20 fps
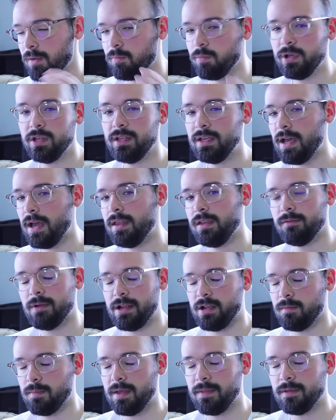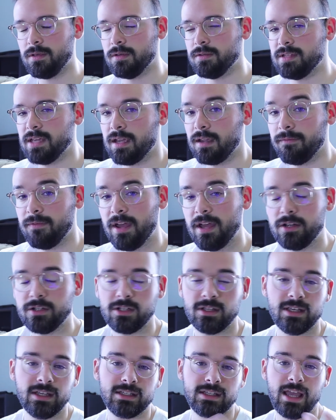I really highly recommend that you take
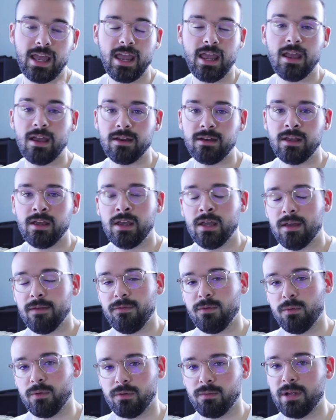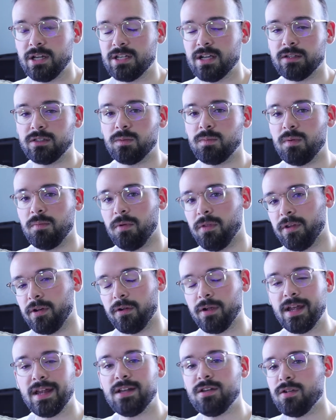advantage of this, and if you want to reach out to people that
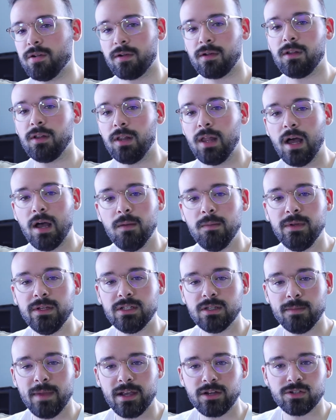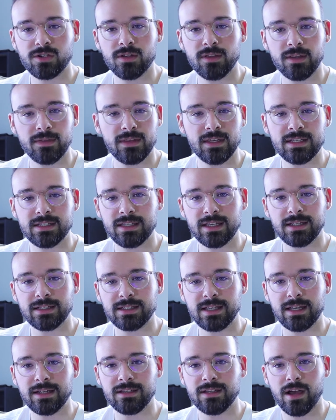are in your club to make sure that these
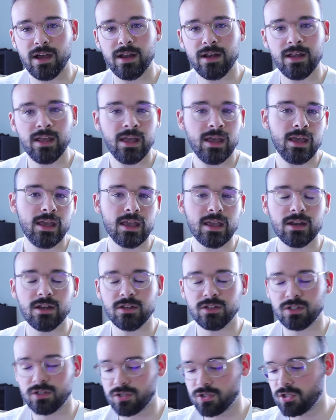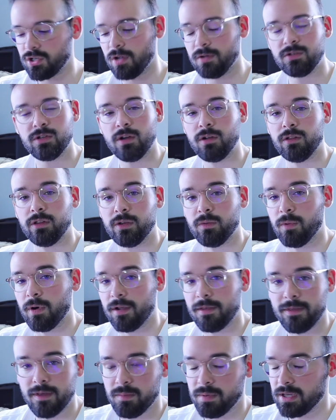things get done, it is so totally
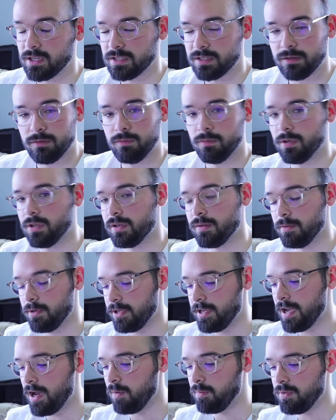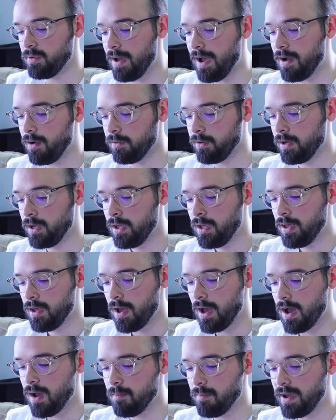worth it because it'll really, really help you out
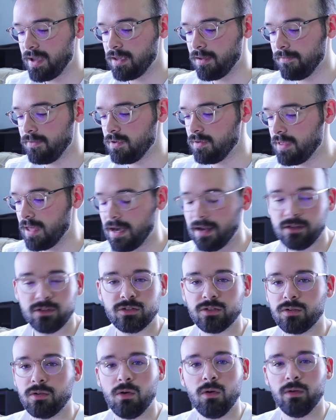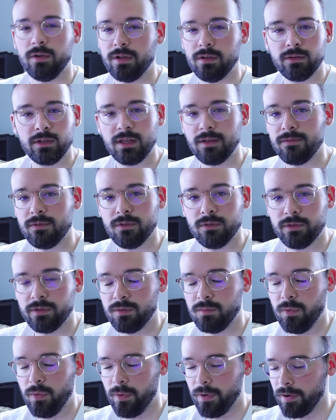by giving you that extra gold, and it'll give you a
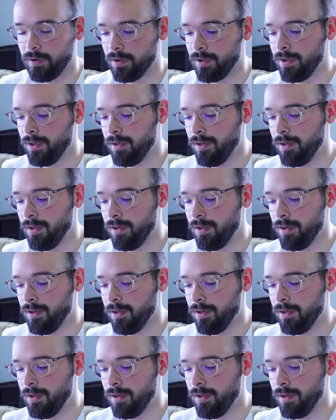little more